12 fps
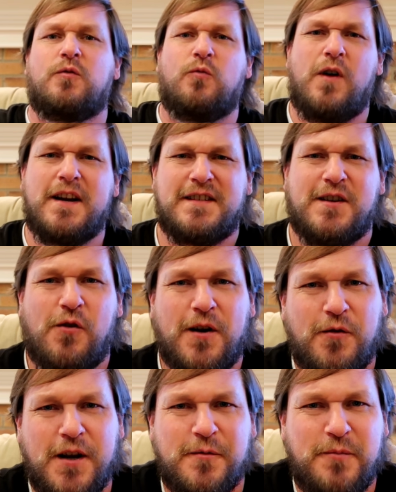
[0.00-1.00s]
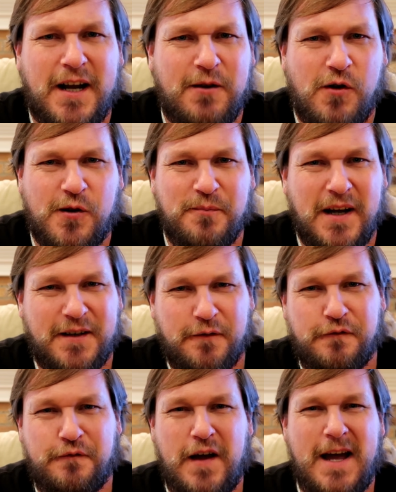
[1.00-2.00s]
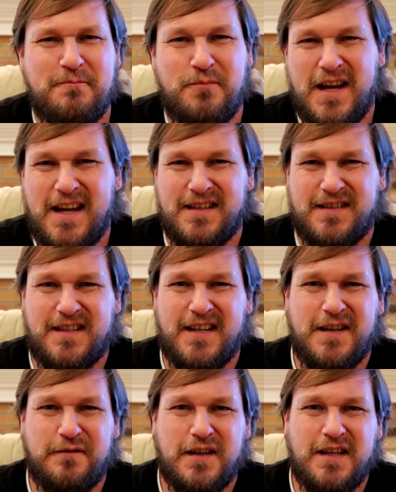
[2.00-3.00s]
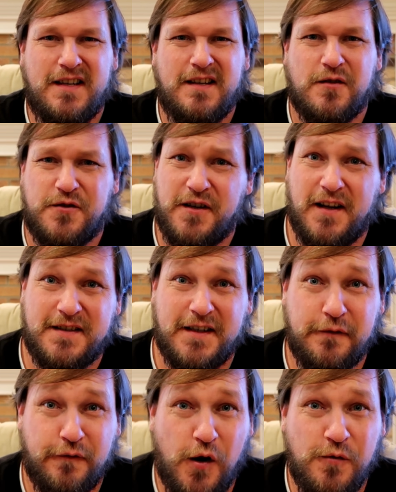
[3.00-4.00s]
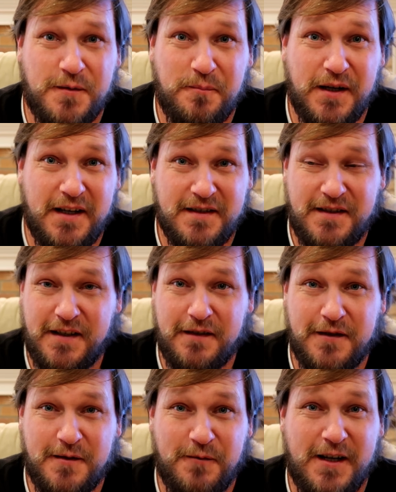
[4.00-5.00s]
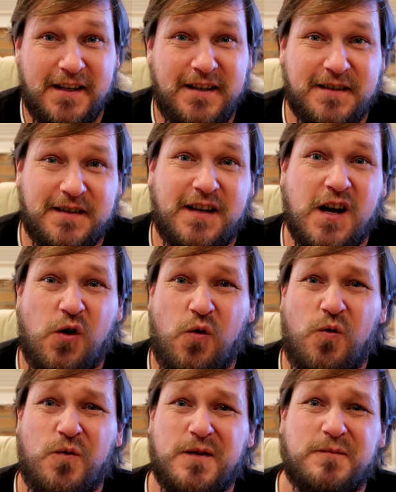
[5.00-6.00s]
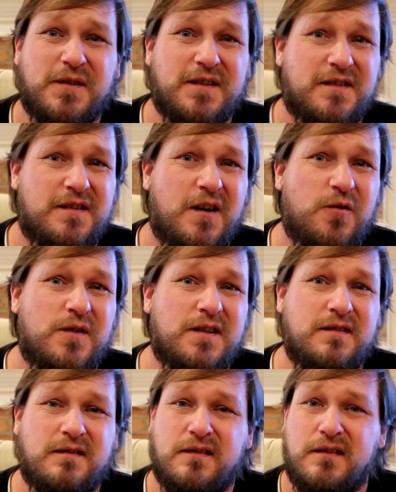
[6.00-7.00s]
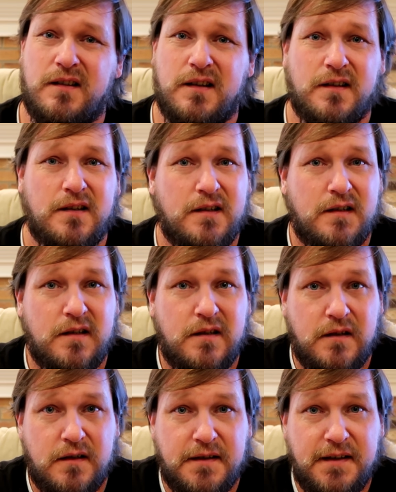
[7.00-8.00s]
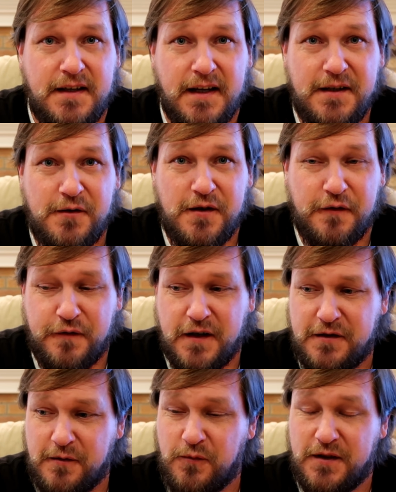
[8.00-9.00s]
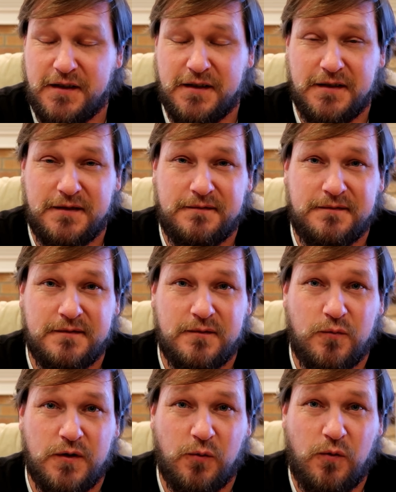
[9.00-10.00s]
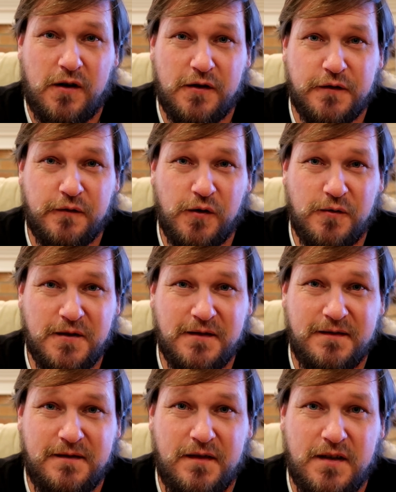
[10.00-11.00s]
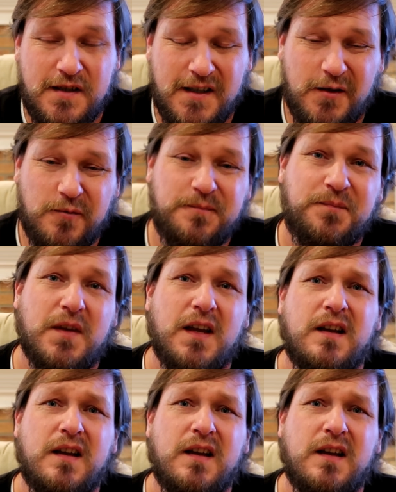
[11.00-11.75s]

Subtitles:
What is going on, everybody? Welcome back to Fat Bass TV, or should I say Frozen Bass TV, man. It's cold, it's been snowing. Can't do any fishing when the water's frozen. So